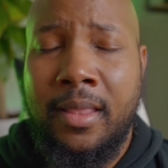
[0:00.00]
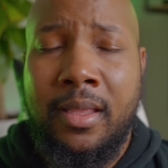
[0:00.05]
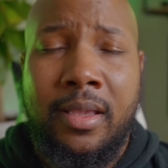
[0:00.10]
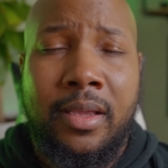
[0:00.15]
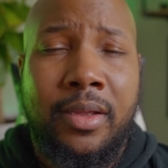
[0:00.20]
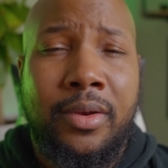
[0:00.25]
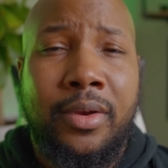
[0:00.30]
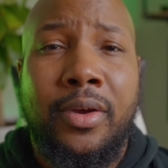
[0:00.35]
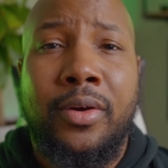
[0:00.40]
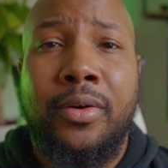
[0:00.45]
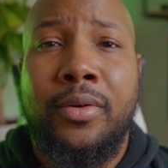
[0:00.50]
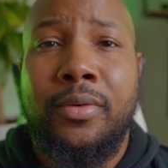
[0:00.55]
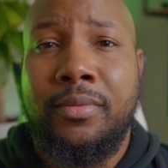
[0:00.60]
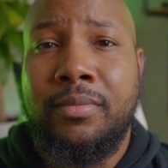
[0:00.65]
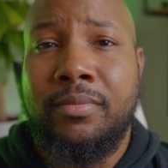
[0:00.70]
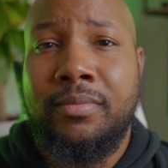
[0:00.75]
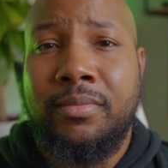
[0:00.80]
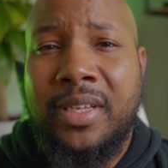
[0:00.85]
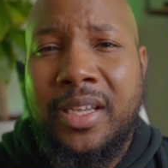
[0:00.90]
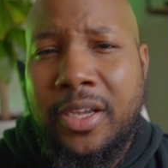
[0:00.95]

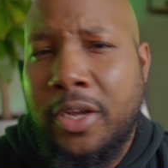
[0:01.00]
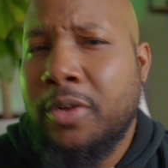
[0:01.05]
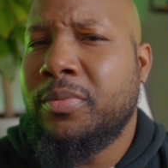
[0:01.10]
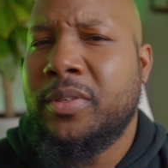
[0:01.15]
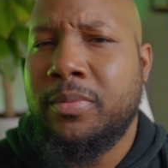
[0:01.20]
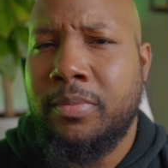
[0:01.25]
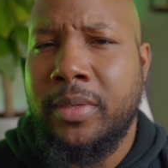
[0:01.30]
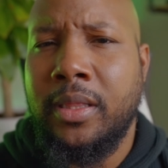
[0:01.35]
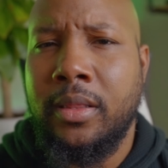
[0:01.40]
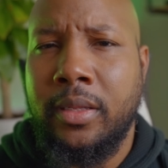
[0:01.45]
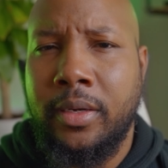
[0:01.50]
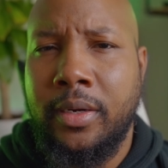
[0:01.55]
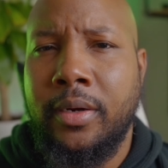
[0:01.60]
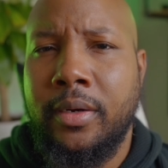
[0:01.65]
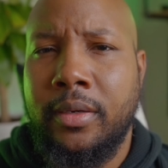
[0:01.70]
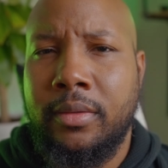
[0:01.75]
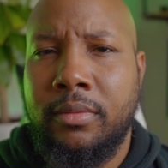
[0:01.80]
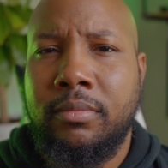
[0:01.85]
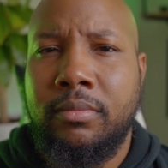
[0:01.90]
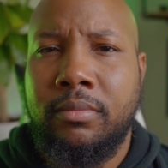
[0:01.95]
it helps me
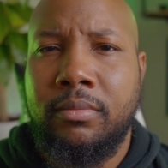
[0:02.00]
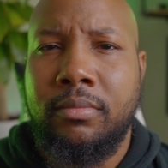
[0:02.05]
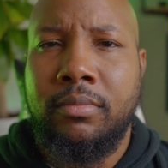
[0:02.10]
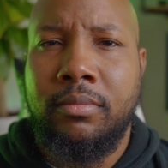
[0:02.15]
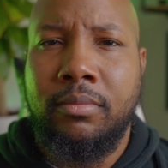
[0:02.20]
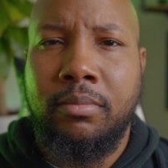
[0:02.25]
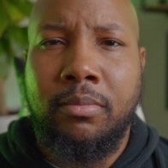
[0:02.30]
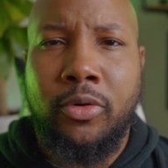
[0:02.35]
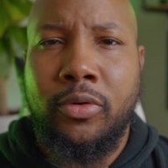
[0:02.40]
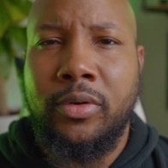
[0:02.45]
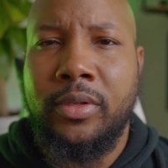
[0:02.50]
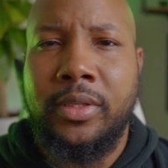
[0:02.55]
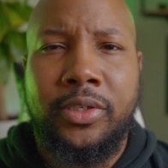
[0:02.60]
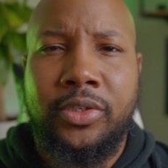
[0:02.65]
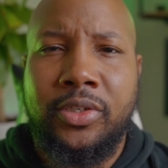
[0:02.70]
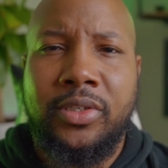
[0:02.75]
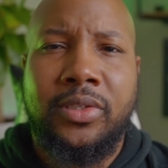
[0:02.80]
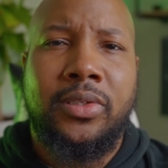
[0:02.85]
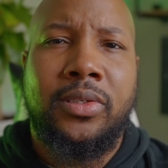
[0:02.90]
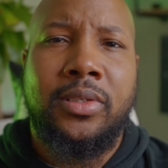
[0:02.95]
learn more than
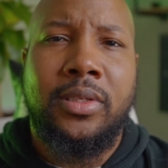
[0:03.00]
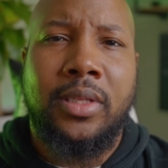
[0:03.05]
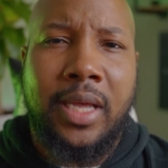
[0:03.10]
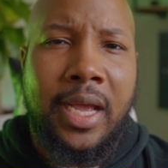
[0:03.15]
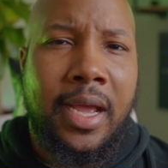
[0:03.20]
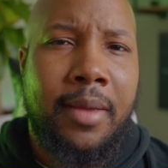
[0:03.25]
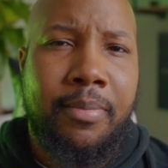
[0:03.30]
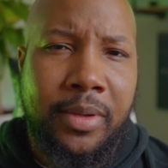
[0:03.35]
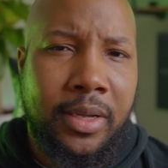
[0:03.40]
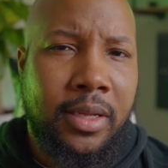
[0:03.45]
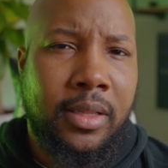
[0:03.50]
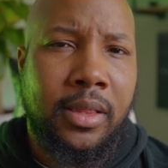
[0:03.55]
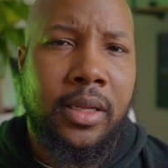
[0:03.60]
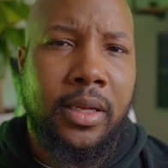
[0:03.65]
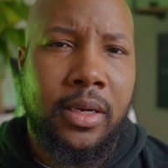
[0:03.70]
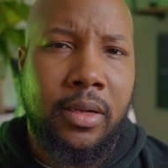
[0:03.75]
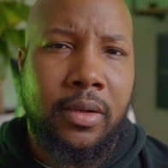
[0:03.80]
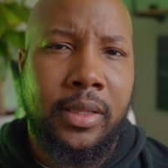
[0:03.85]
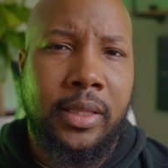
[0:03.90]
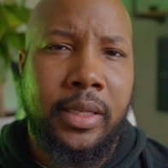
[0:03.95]
just slapping a
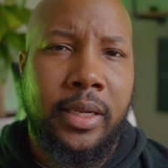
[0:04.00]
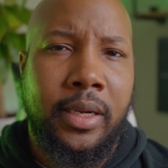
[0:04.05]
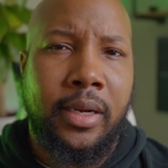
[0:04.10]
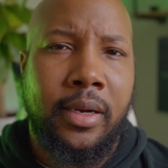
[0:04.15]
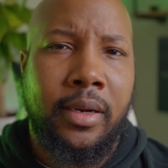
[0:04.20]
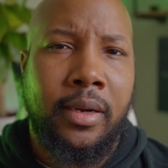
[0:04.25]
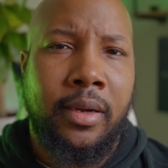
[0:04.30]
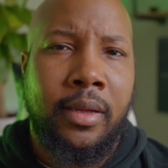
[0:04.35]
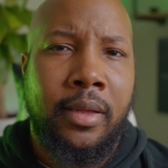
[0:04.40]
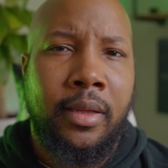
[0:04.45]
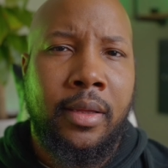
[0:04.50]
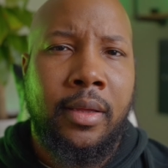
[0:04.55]
LUT on there.